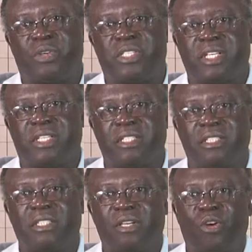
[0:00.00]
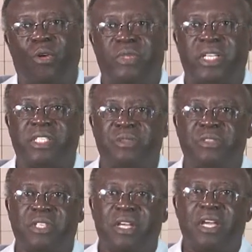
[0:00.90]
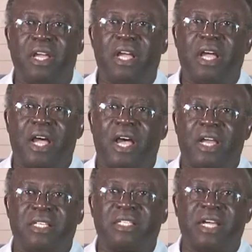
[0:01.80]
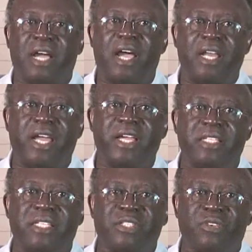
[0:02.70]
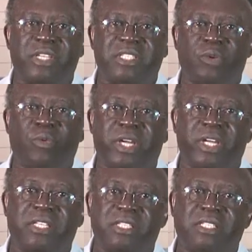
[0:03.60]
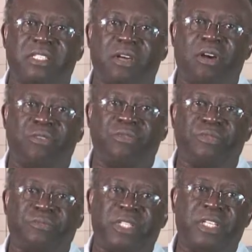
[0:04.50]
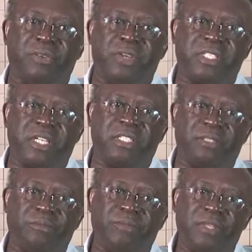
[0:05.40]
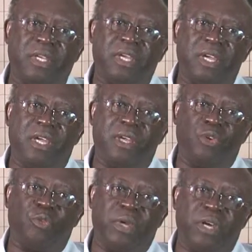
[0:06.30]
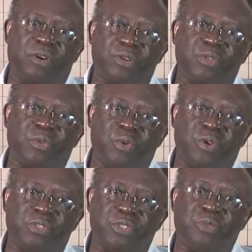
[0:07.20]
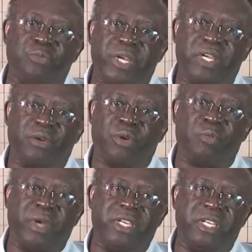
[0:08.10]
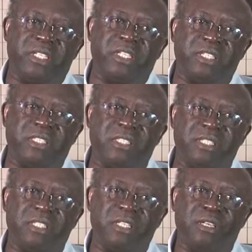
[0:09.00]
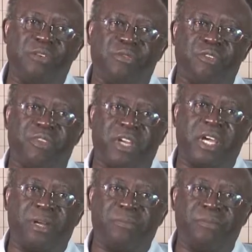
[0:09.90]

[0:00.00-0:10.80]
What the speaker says: research objectives and highlight the strengths and weaknesses of the research. You may also want to make recommendations for further